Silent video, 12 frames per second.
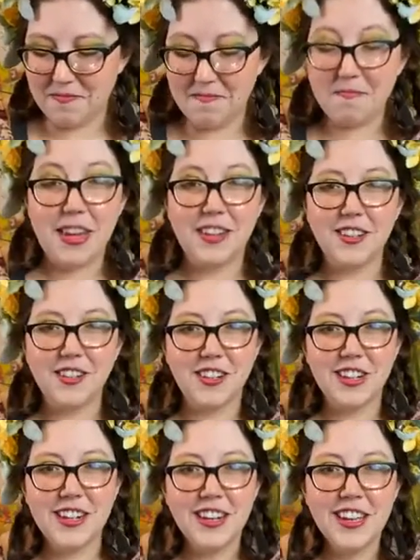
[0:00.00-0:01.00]

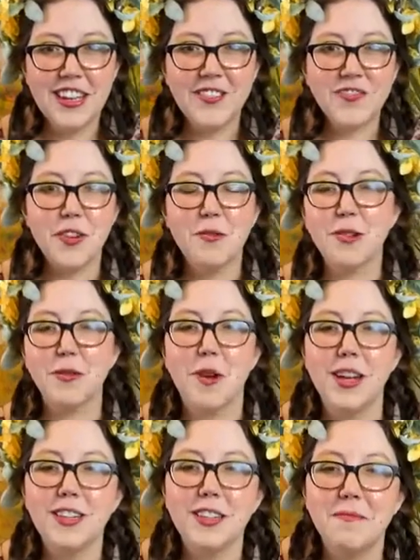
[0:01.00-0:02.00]
manager was
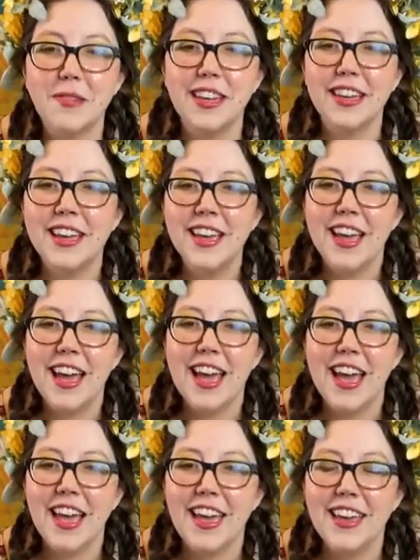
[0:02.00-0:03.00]
watching me,
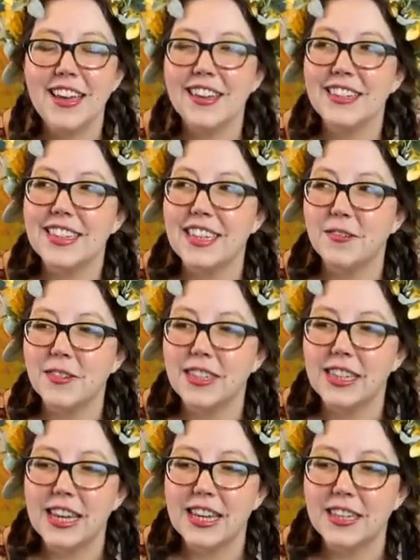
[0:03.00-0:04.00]
and he was
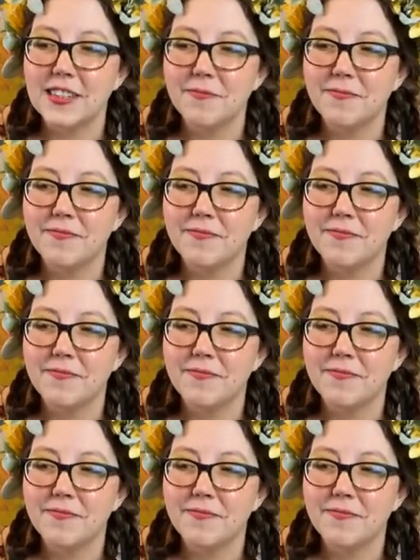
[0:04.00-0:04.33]
like,